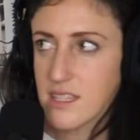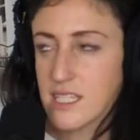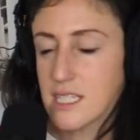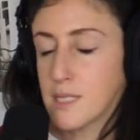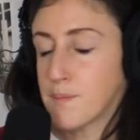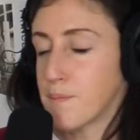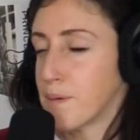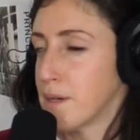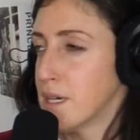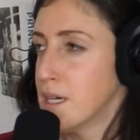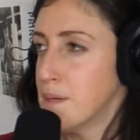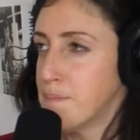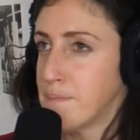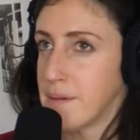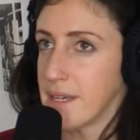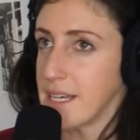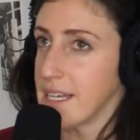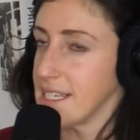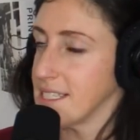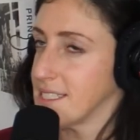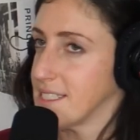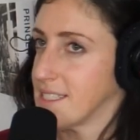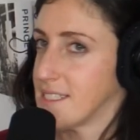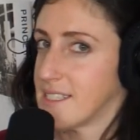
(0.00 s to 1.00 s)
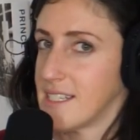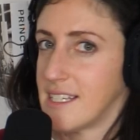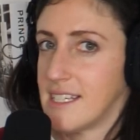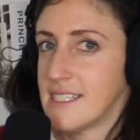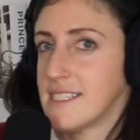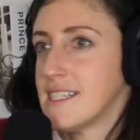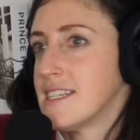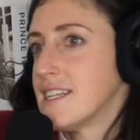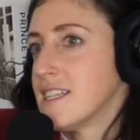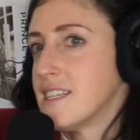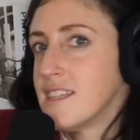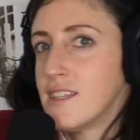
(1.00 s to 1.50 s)
this purpose?
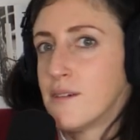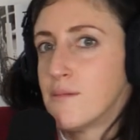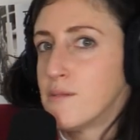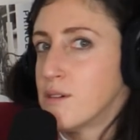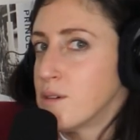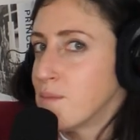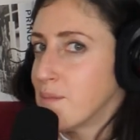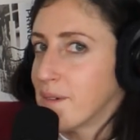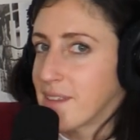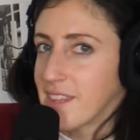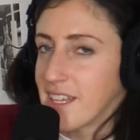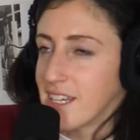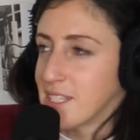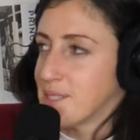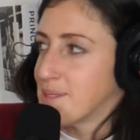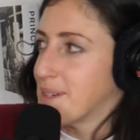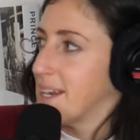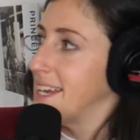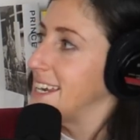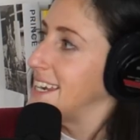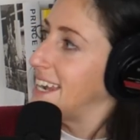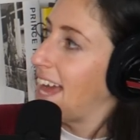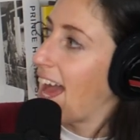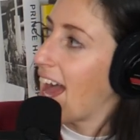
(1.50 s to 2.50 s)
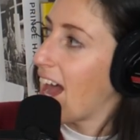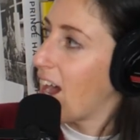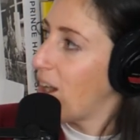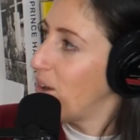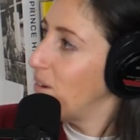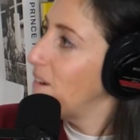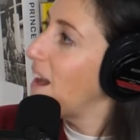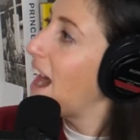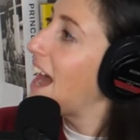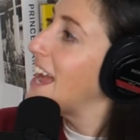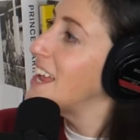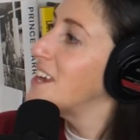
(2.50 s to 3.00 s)
Is it in the room with us right
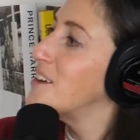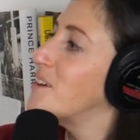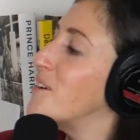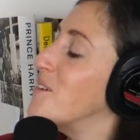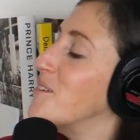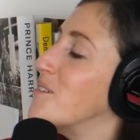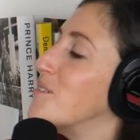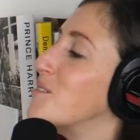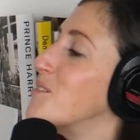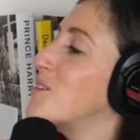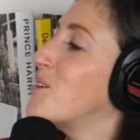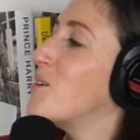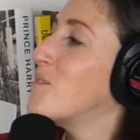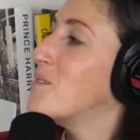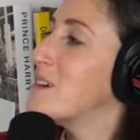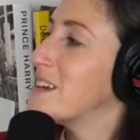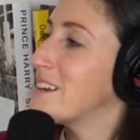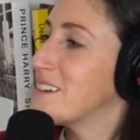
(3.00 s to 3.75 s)
now? I don't know